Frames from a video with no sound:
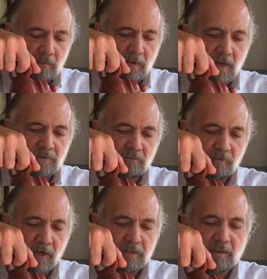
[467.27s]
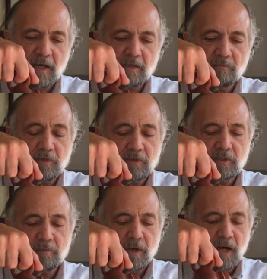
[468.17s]
We also find that if we look in
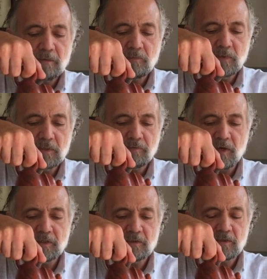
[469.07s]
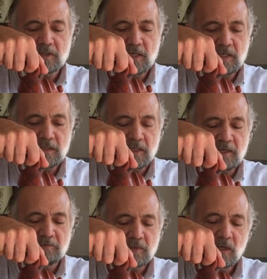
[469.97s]
the pot, we find that the tea
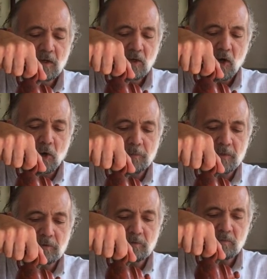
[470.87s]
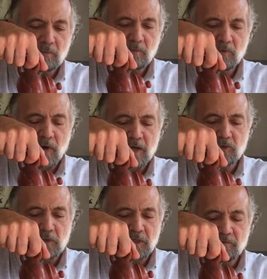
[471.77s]
leaves open
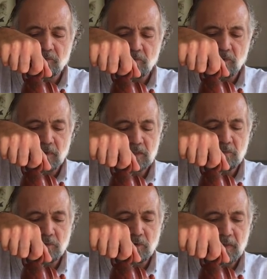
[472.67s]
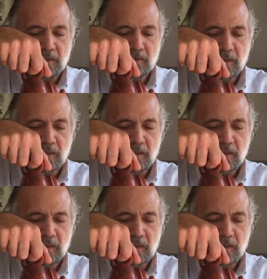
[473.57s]
gradually from brewing to brewing.